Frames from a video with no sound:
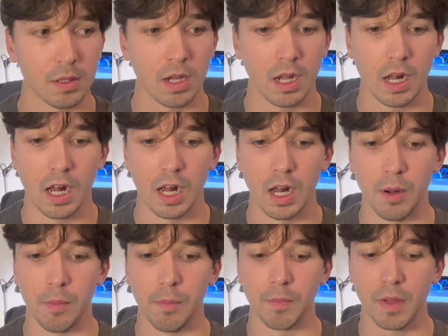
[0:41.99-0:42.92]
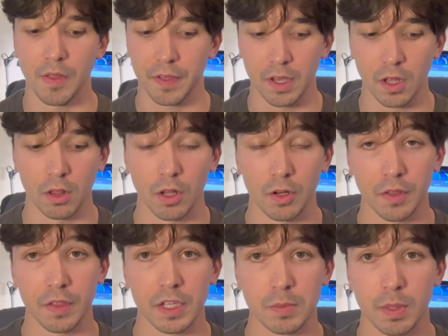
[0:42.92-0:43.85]
I think a lot of
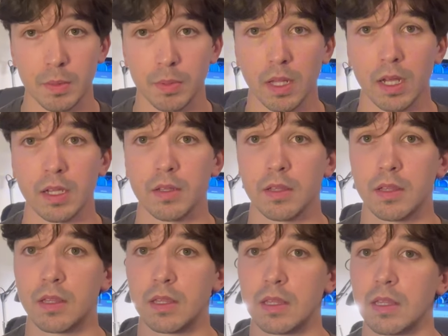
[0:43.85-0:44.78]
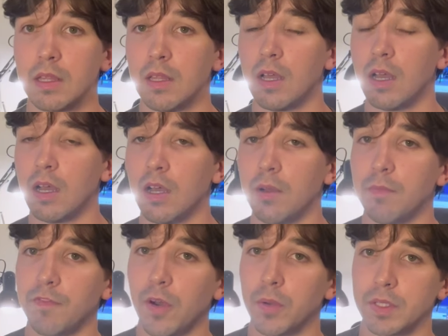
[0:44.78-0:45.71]
these people are
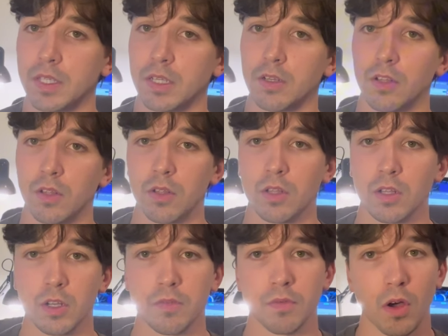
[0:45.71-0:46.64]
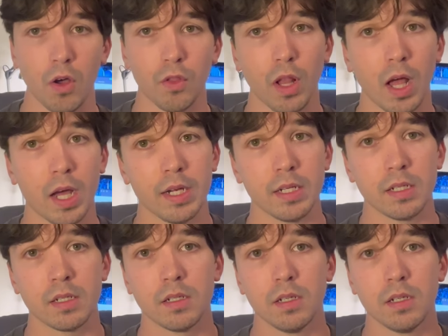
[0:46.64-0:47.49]
focusing on a lot of online